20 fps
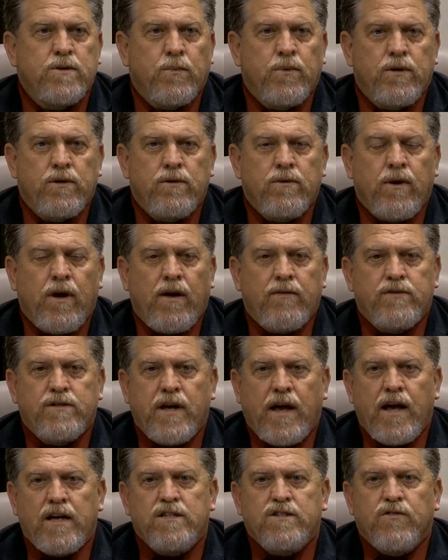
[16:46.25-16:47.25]
We do have
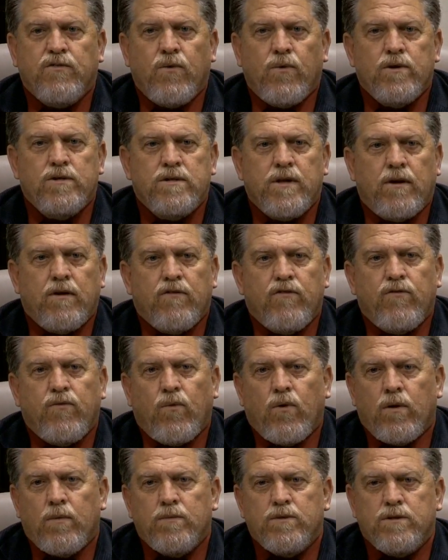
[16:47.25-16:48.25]
task force that are
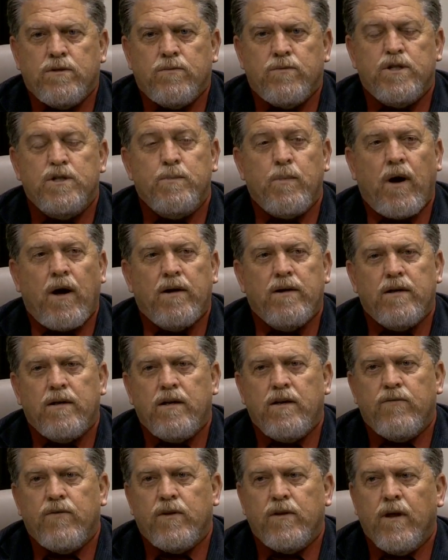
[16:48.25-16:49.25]
formed to respond to
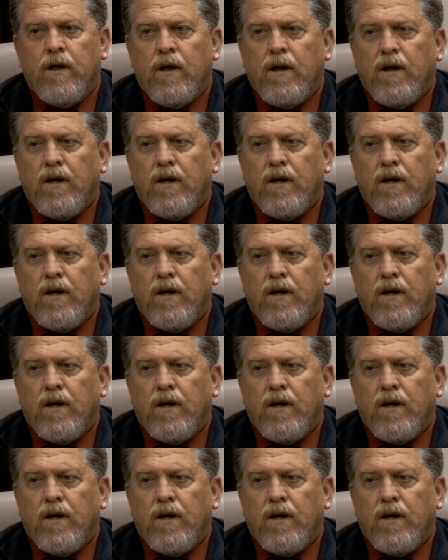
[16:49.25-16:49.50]
even